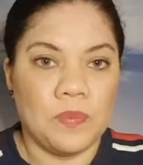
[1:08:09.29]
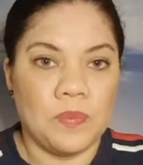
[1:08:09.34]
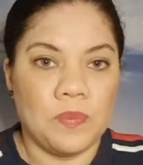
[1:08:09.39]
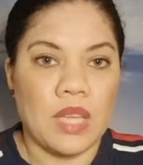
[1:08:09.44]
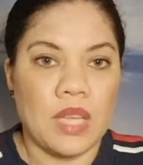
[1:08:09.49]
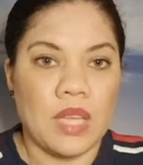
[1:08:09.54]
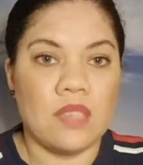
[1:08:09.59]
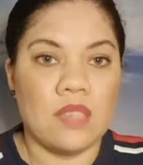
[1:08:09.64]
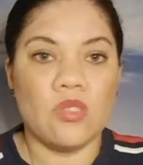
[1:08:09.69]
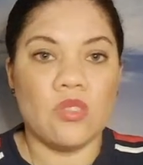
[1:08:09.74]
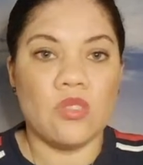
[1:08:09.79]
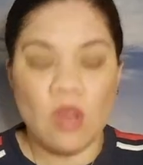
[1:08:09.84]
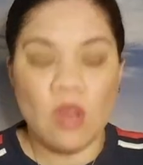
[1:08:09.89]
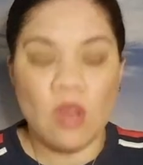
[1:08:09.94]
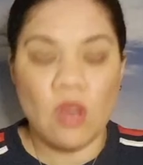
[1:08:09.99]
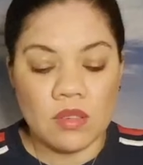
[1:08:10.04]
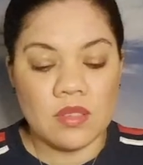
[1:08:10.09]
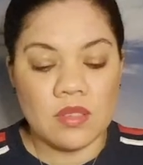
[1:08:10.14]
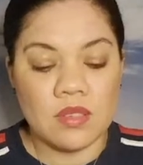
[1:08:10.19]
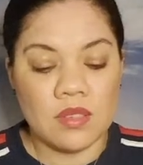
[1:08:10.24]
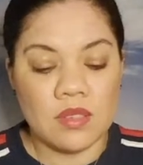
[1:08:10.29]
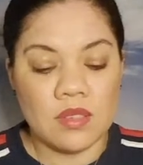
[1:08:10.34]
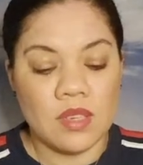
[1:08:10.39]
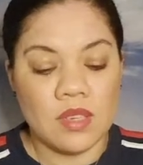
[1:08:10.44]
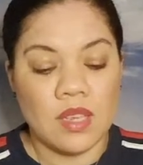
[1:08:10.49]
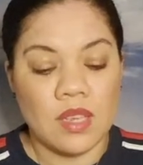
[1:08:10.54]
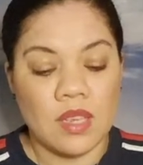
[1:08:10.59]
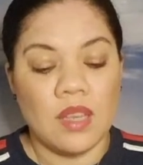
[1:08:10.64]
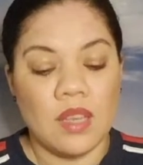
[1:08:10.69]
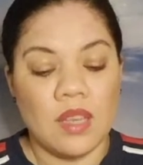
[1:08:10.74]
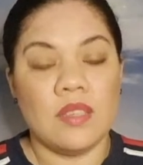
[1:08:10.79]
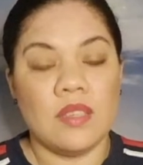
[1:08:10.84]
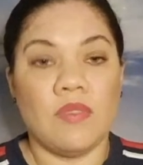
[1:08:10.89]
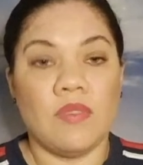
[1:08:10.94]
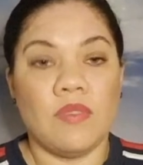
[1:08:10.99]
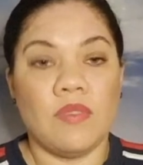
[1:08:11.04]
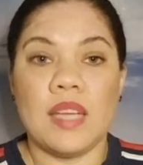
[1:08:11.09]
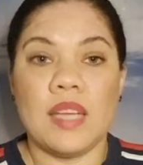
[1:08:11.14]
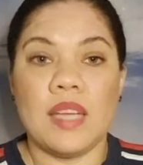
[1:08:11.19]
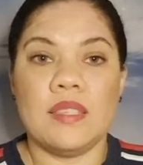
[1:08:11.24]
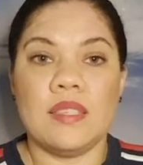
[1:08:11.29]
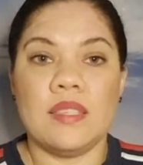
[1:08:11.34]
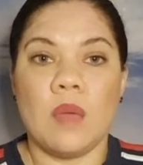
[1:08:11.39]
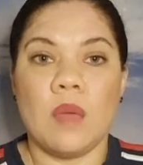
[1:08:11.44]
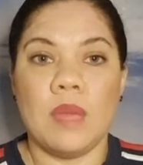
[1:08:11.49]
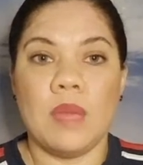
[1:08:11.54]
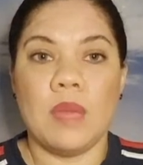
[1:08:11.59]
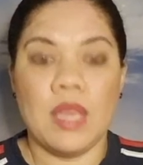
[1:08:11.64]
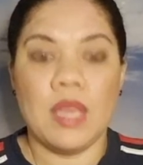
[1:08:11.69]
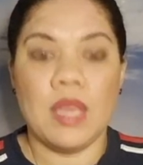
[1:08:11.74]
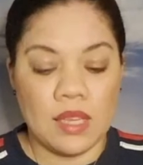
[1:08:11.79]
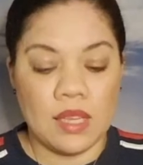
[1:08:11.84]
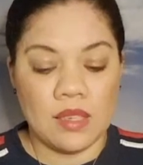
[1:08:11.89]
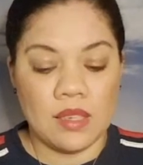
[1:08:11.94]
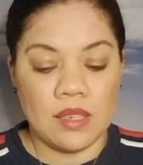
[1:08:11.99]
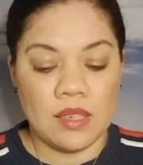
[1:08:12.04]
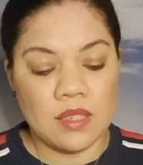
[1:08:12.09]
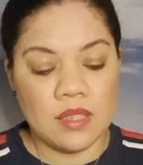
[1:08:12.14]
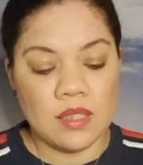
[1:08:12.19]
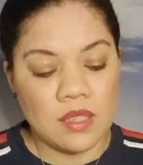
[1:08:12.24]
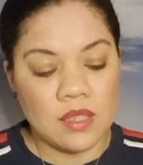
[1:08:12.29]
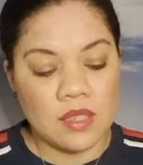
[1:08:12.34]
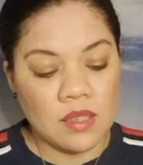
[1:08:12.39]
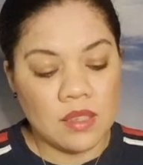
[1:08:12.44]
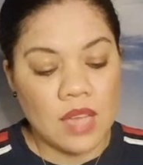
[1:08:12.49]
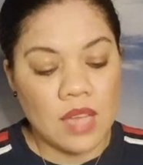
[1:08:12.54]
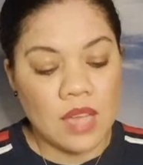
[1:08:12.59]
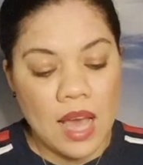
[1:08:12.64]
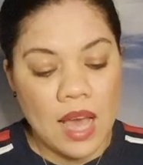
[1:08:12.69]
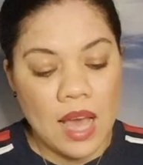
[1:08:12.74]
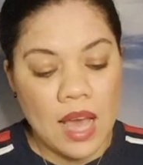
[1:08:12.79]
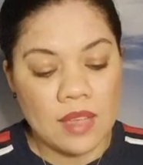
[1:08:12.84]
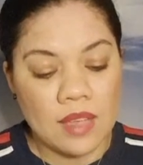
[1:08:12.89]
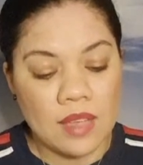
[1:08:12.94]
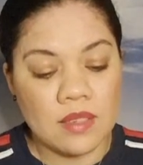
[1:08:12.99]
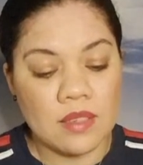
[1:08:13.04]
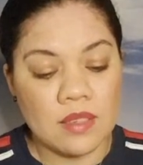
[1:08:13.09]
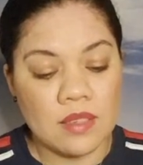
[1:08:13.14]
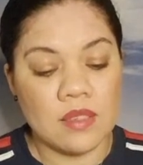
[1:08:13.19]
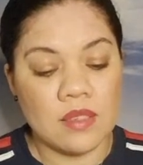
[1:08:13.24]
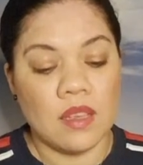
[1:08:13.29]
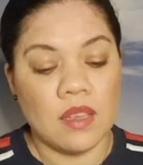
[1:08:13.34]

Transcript: It's not divine timing yet. He still has